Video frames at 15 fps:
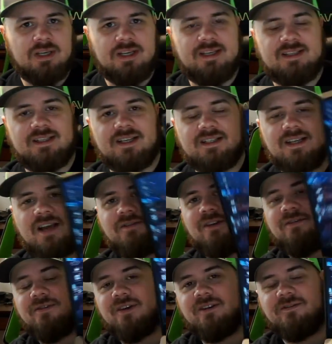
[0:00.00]
It does have a
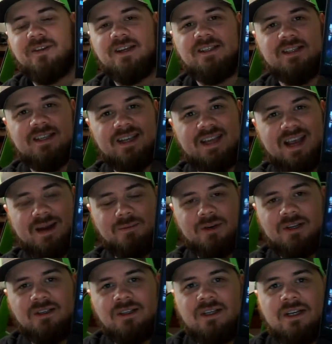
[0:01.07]
front facing
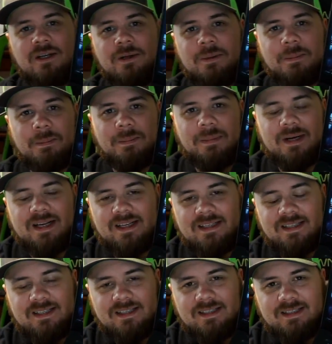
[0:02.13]
camera,
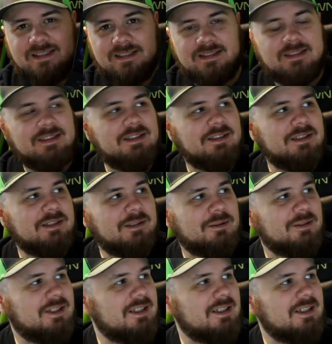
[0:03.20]
but you know,